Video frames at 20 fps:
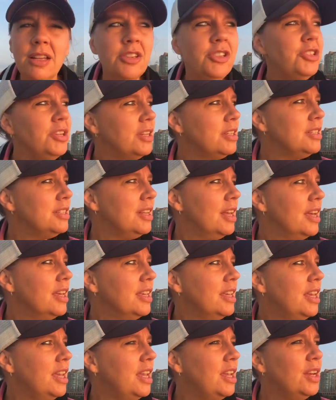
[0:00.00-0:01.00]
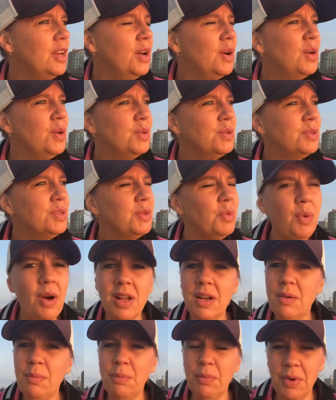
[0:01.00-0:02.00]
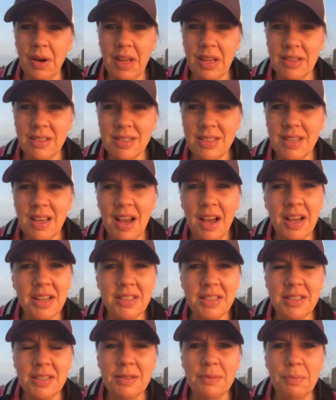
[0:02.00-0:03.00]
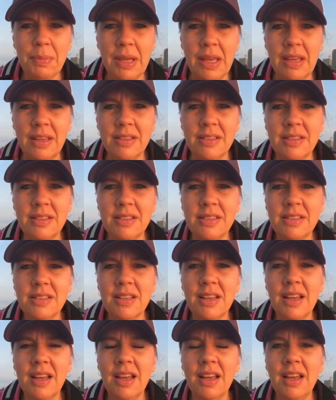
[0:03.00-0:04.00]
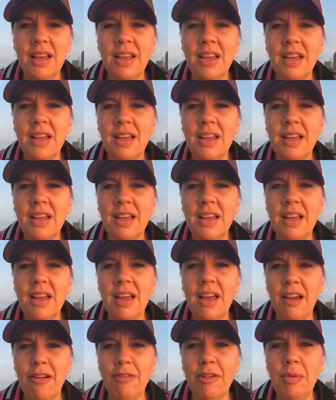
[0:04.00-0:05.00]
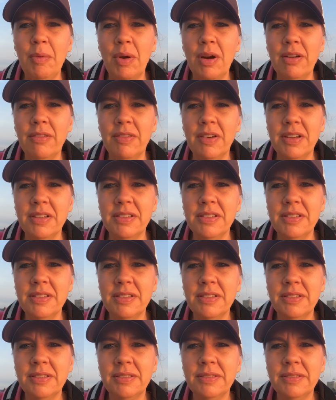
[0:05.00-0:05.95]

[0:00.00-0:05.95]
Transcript: Just like He knows what brings us peace every one of us.